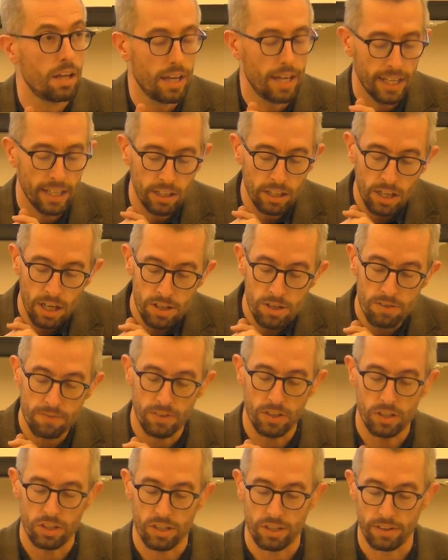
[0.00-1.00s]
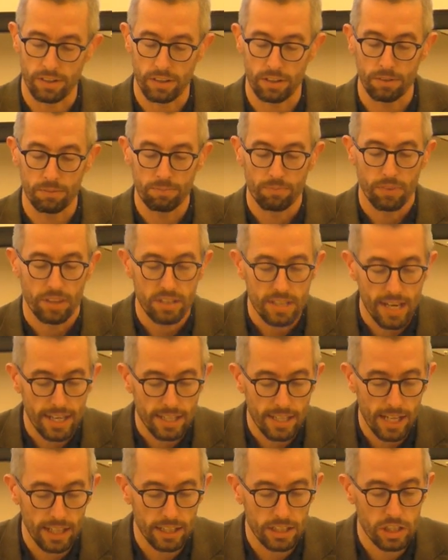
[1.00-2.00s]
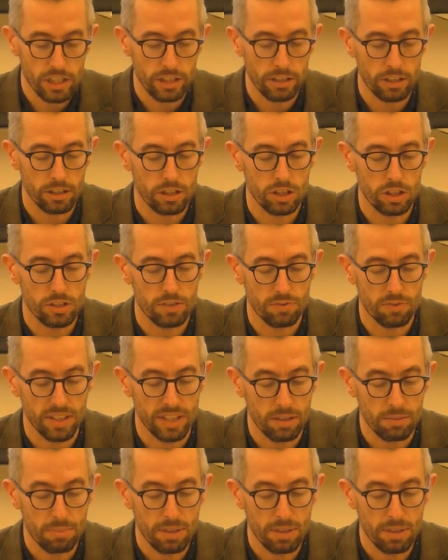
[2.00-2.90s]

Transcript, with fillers: In another version, though, technology undergirds freedom